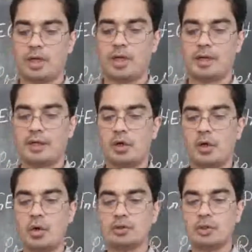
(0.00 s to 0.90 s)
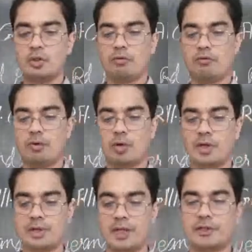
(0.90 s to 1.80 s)
And although
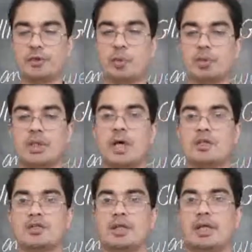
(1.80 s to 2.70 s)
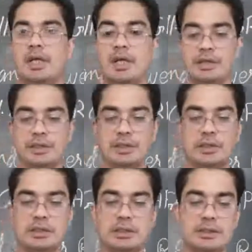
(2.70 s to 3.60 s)
more than
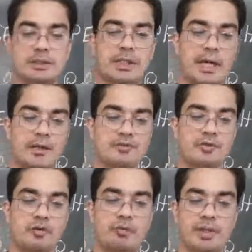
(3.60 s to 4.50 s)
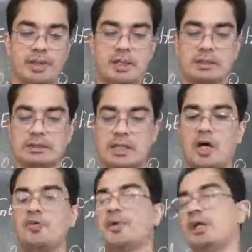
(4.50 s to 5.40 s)
2,800 types of minerals
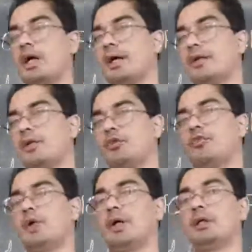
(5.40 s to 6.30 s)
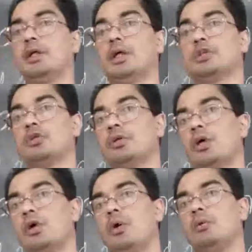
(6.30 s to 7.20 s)
have been identified. So in
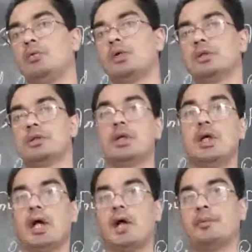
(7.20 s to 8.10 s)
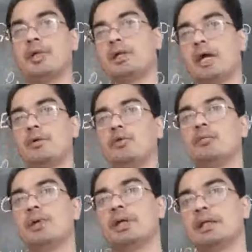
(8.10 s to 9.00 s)
the whole world, how many types
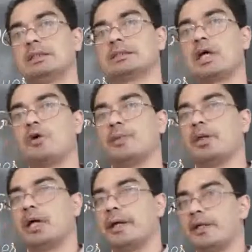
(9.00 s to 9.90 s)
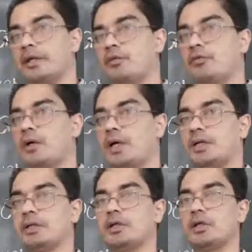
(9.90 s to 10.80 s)
of minerals have been
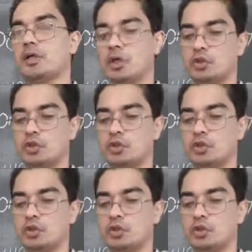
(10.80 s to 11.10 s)
identified?